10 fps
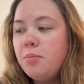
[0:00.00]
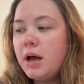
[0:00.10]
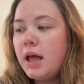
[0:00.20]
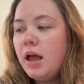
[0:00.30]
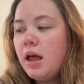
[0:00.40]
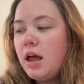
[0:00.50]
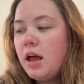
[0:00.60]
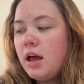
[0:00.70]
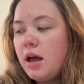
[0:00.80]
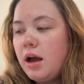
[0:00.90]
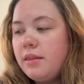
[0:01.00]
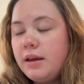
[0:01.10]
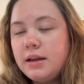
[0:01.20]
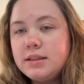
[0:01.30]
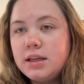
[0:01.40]
But I
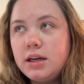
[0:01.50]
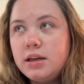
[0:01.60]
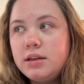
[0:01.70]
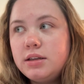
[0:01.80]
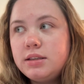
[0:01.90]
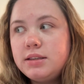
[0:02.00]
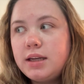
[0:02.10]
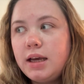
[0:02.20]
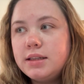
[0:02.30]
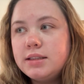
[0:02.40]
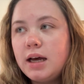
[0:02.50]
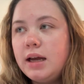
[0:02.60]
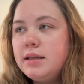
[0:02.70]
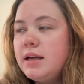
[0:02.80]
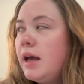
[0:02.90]
think it's a stay
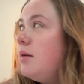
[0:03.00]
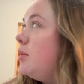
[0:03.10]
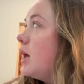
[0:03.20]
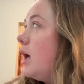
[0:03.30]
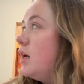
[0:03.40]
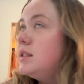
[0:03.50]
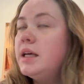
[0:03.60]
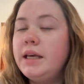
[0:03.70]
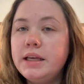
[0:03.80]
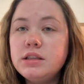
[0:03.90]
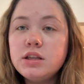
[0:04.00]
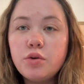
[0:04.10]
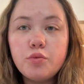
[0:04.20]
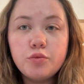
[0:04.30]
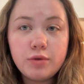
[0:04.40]
inside day because it is
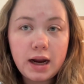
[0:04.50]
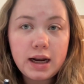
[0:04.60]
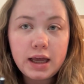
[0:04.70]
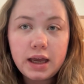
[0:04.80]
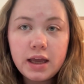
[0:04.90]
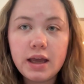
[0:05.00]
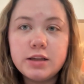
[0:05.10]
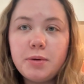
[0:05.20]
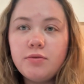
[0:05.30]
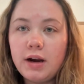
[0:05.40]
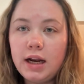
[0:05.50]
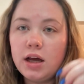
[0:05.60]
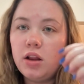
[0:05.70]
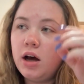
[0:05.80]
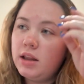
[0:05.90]
raining. It's been raining
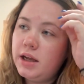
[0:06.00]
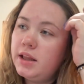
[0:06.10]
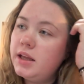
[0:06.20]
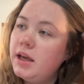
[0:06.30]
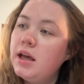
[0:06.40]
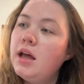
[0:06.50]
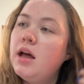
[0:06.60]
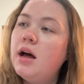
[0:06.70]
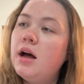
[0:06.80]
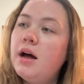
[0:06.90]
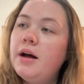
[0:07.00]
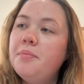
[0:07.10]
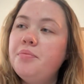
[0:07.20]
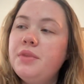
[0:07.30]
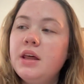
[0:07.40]
a lot lately.
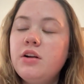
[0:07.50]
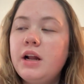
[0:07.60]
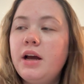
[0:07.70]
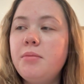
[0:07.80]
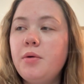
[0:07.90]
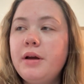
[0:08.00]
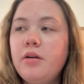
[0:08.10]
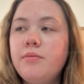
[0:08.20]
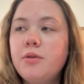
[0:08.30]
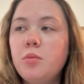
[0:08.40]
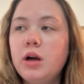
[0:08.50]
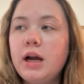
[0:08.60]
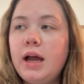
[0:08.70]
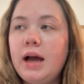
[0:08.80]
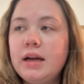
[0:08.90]
Um, the other day on my way home from work,
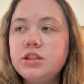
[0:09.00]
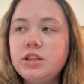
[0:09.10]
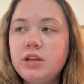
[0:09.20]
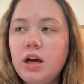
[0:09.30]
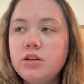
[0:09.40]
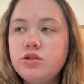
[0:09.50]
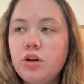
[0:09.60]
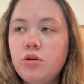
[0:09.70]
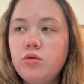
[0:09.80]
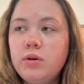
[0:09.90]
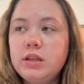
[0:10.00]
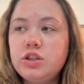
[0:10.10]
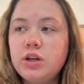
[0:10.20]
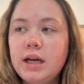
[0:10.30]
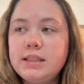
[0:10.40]
I actually got so
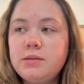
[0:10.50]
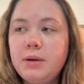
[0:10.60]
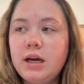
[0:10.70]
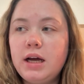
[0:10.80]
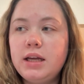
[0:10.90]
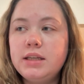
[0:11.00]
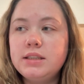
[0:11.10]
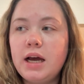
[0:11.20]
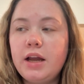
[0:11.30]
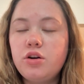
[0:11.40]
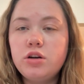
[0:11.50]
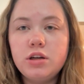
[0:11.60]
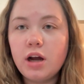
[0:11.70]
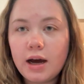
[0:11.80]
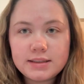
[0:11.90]
stressed because I could
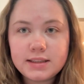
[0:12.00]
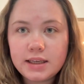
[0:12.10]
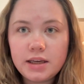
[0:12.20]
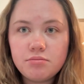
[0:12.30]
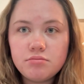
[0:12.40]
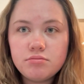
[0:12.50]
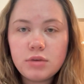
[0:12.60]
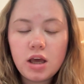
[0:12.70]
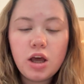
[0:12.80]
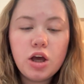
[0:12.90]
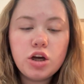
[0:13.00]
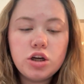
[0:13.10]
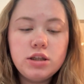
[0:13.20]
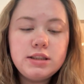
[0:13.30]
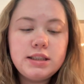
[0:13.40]
not see.
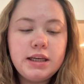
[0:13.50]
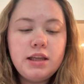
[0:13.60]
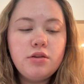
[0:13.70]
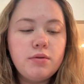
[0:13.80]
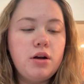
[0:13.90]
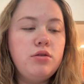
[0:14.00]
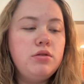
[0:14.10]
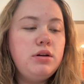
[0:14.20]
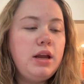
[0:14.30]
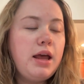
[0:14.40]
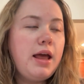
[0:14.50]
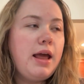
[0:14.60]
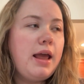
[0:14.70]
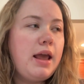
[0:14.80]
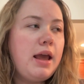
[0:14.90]
Couldn't see the road.
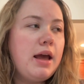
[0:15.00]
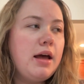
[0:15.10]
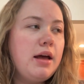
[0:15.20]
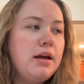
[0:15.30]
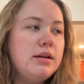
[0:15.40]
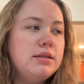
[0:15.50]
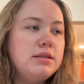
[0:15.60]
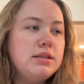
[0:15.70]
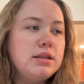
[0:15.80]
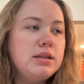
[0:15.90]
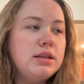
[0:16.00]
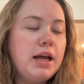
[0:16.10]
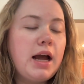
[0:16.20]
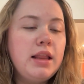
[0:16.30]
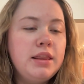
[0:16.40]
And
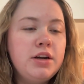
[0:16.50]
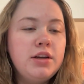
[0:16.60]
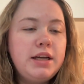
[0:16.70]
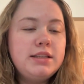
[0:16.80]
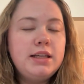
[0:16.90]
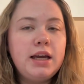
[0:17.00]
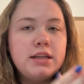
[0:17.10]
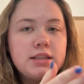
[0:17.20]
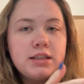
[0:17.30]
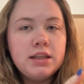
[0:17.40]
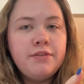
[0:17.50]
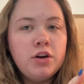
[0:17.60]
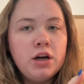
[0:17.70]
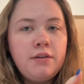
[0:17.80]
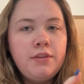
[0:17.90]
like, I literally could see like a
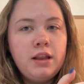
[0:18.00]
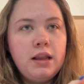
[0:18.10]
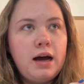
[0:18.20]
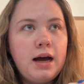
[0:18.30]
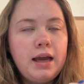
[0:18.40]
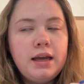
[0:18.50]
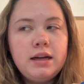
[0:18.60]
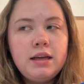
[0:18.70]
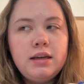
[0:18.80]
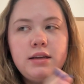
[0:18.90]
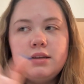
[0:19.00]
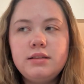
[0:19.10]
sliver of the line.